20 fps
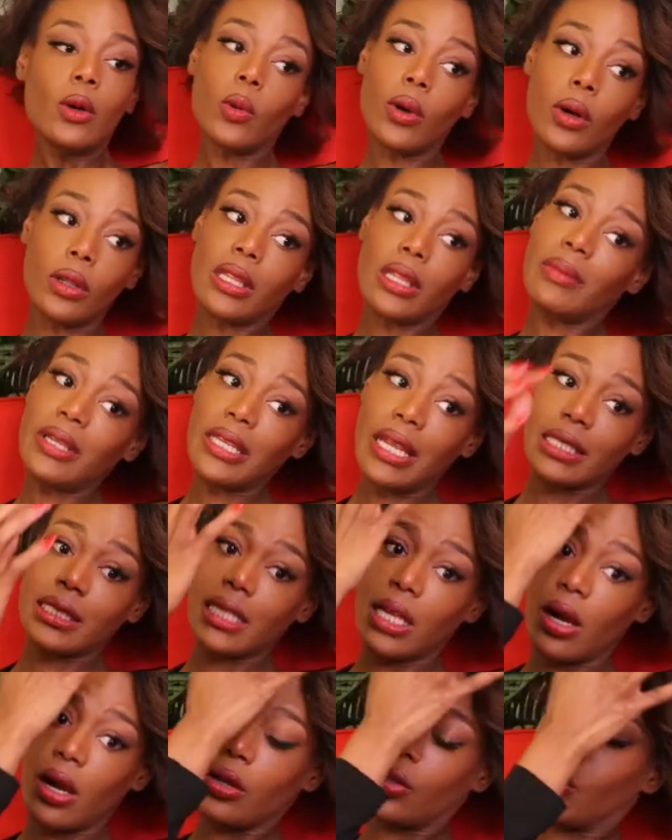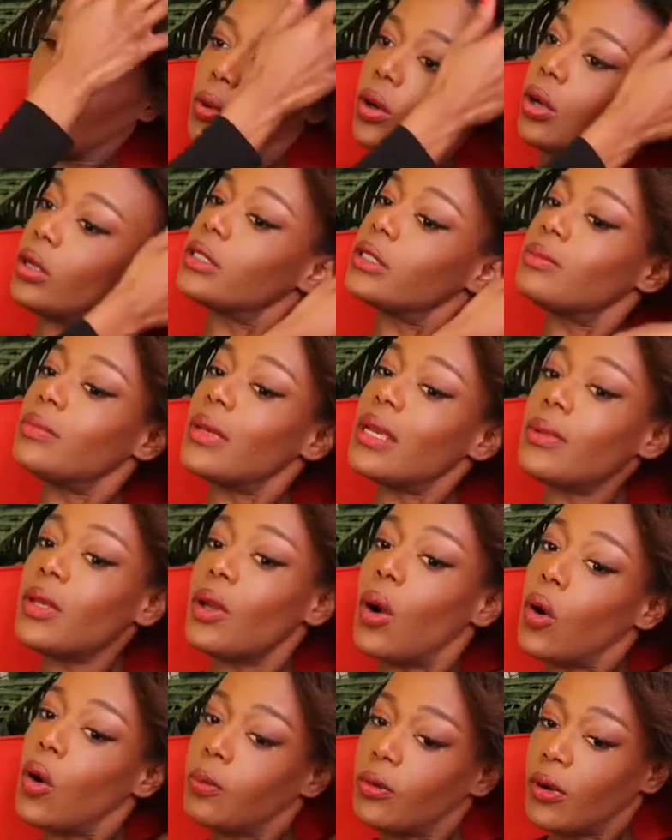Well, let me not say underworld. Maybe
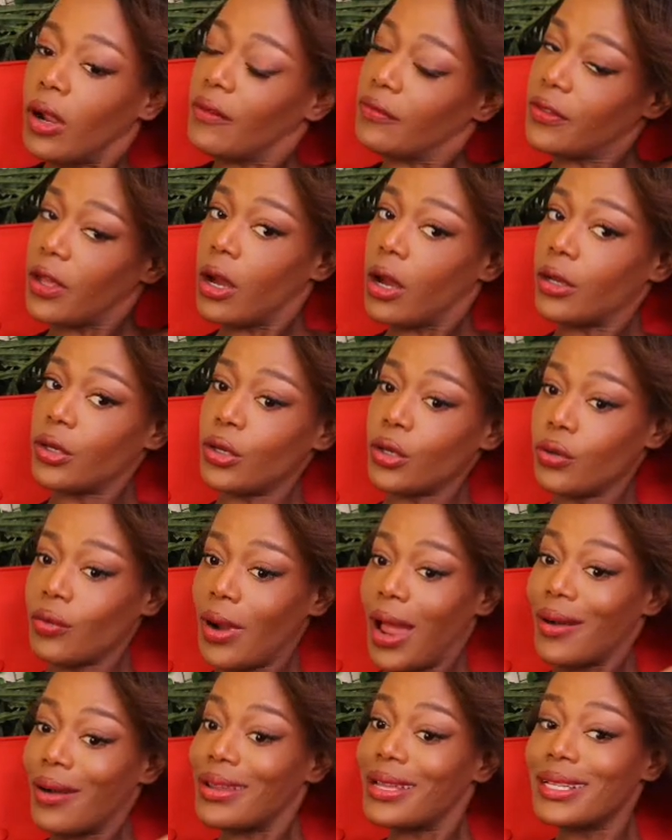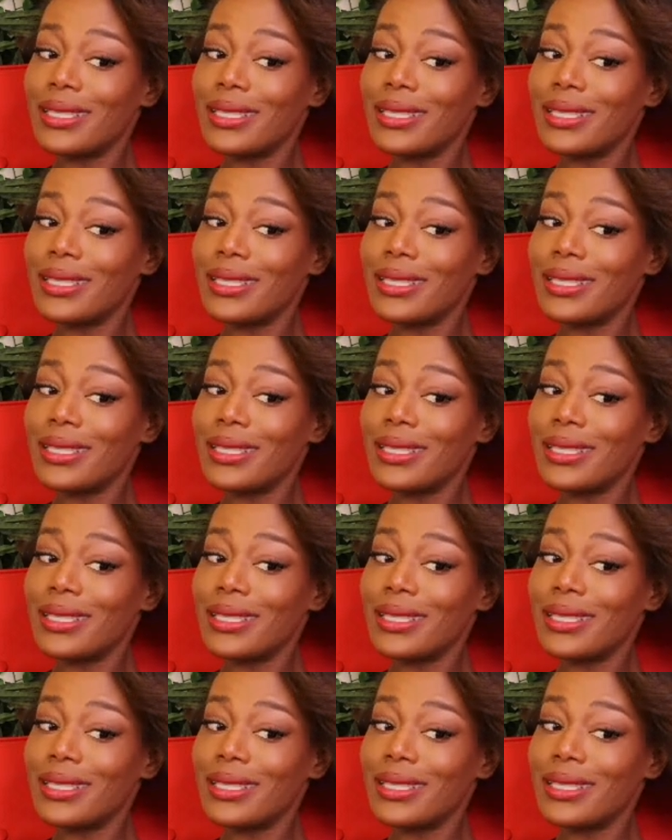Oprah of the underground.